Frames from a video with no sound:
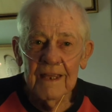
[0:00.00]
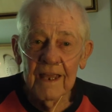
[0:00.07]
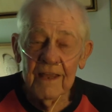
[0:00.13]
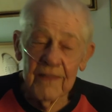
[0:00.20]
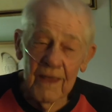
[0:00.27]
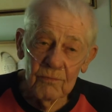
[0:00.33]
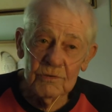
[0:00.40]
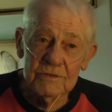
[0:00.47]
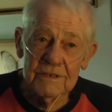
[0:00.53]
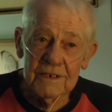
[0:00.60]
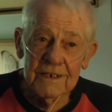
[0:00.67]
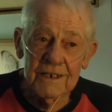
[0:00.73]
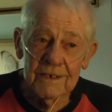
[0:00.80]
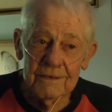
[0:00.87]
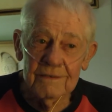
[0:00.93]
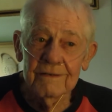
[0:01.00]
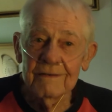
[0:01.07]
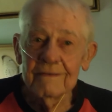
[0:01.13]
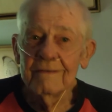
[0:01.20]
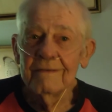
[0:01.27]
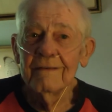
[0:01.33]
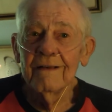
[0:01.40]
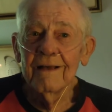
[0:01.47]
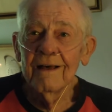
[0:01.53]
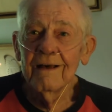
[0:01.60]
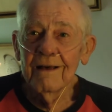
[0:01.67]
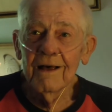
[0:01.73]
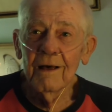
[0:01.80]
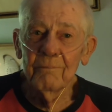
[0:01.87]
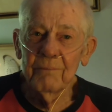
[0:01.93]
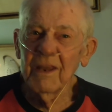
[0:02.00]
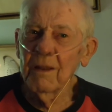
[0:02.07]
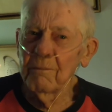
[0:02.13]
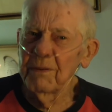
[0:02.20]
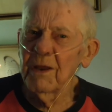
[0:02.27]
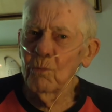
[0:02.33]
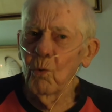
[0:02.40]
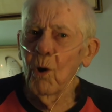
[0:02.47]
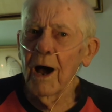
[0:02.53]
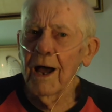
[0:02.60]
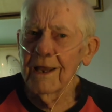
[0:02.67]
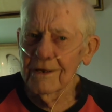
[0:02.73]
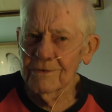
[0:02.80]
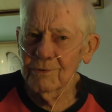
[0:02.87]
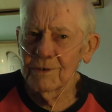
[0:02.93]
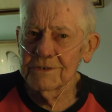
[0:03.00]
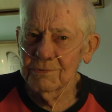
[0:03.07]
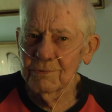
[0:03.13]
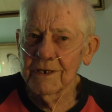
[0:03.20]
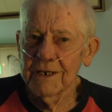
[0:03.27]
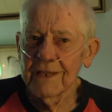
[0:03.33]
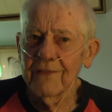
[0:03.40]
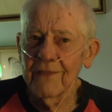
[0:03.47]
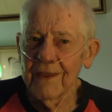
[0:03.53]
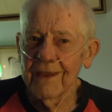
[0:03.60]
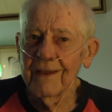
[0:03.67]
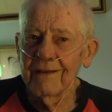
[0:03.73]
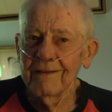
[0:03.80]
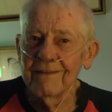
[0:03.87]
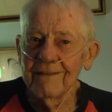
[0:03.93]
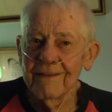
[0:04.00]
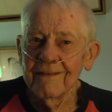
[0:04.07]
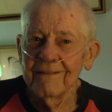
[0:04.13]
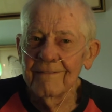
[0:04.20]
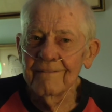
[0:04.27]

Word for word: And that was a little, a bit, a bit wild once you went in there.